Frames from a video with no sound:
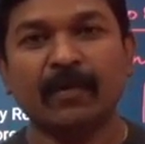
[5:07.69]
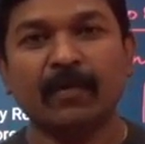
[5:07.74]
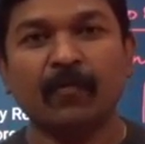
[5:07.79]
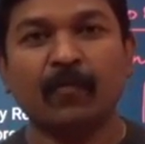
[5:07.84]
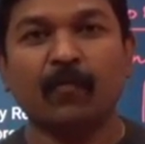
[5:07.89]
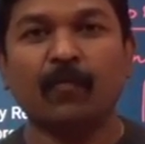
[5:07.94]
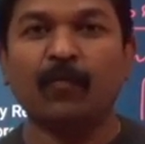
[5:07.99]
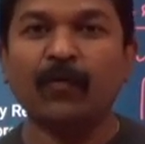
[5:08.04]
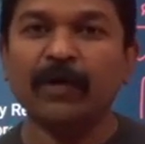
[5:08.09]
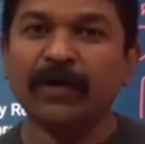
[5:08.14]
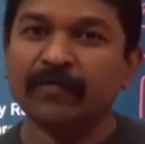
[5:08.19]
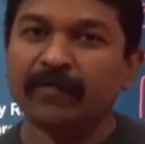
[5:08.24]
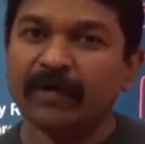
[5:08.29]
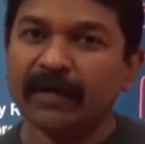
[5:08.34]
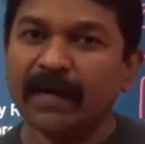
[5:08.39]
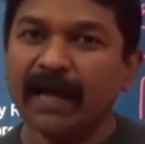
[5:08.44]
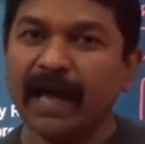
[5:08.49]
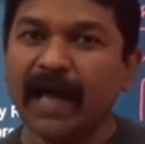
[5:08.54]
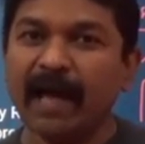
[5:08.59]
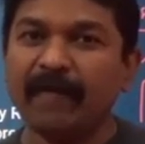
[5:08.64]
We were
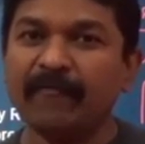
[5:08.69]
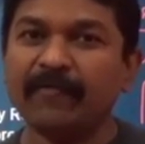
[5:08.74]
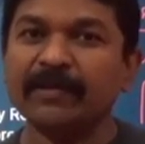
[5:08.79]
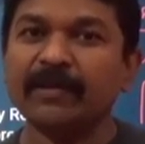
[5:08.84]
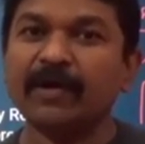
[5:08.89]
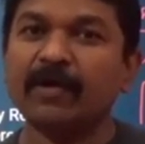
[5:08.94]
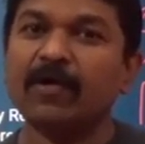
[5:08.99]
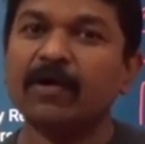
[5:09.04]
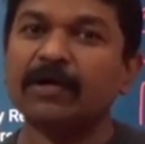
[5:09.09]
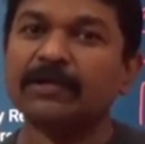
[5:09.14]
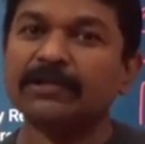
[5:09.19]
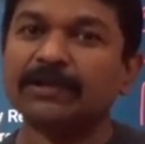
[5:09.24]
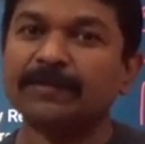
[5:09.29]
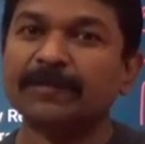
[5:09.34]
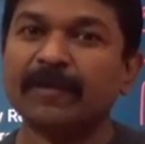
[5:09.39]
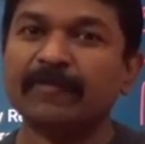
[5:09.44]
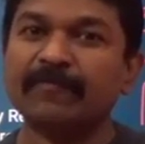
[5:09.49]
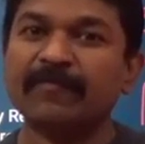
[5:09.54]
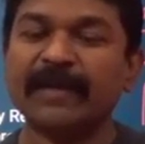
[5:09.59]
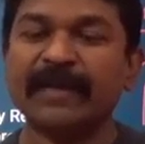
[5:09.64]
having the concept
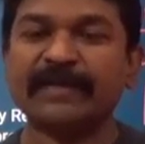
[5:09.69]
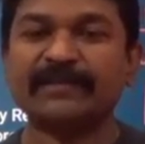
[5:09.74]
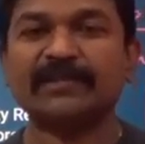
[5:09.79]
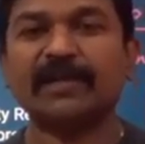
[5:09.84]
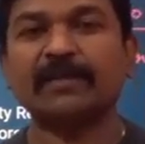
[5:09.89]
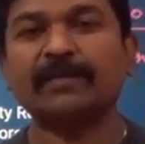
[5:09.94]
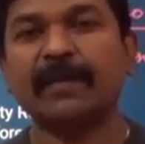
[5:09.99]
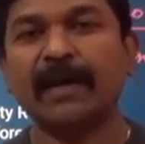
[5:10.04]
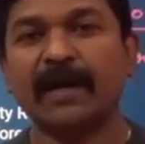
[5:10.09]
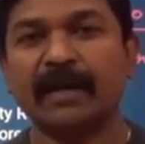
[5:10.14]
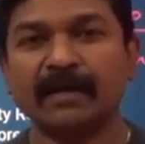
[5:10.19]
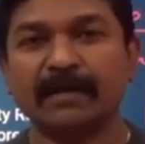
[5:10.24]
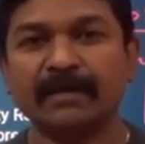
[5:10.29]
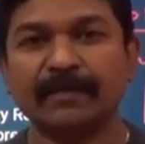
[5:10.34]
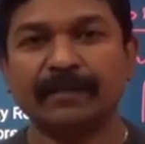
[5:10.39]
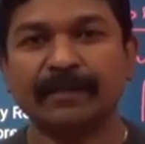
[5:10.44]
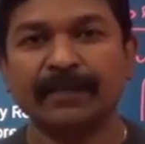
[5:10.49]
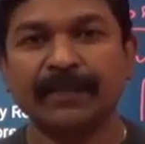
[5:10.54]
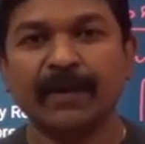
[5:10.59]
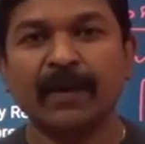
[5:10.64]
of national park.
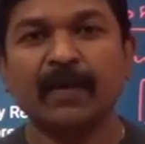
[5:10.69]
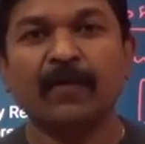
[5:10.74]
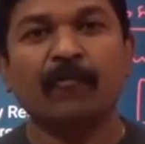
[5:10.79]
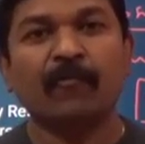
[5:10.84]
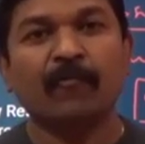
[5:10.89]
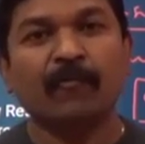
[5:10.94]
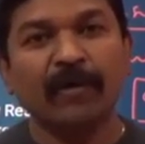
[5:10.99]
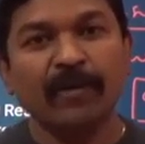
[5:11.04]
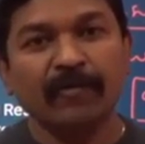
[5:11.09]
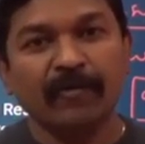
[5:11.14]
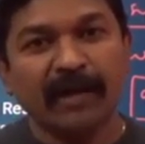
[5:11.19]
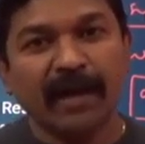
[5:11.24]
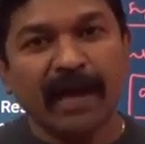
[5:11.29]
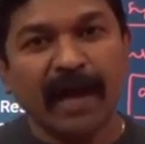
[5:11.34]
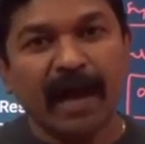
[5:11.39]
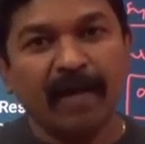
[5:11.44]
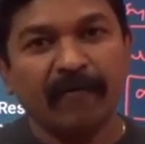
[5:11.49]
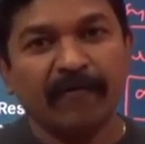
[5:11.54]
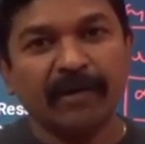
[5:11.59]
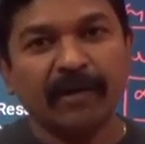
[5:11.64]
We were
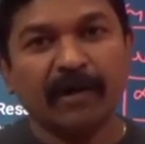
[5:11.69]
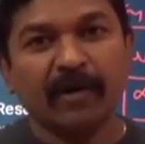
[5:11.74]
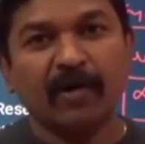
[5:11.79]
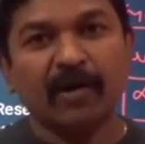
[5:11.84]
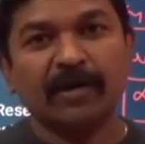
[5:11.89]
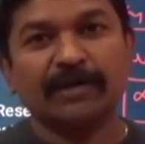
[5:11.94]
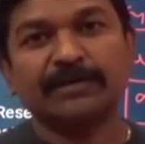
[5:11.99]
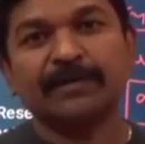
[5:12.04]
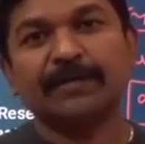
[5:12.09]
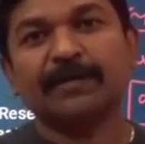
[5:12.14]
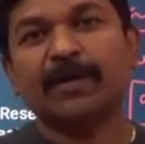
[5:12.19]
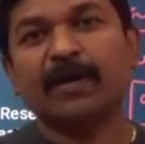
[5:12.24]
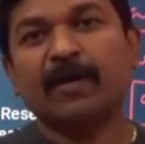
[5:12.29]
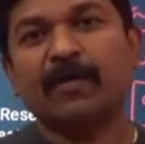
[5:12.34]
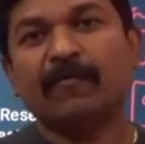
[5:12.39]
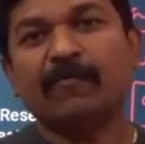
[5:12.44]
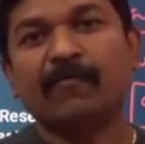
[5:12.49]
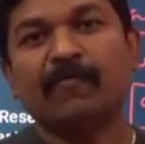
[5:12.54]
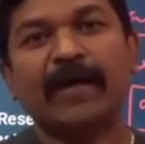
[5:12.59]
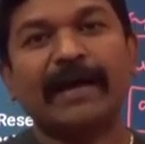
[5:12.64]
having the concept
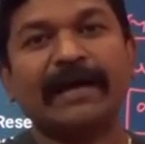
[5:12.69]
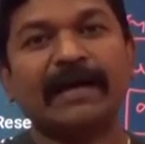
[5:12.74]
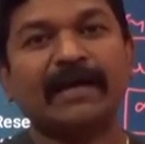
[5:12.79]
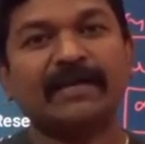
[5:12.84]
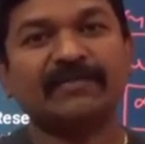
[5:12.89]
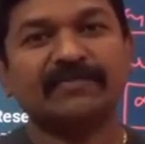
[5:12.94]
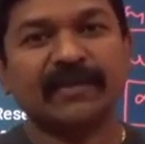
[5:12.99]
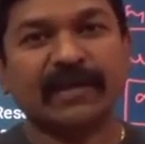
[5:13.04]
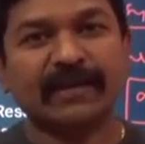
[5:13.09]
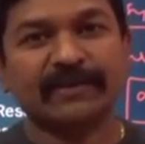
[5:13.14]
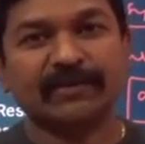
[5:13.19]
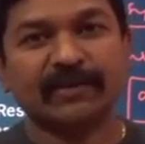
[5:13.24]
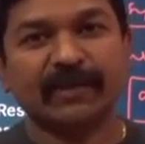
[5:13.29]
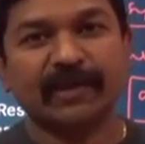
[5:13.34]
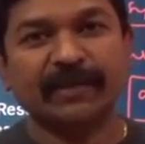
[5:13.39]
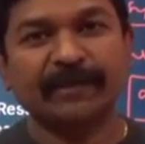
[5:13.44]
of wildlife sanctuary.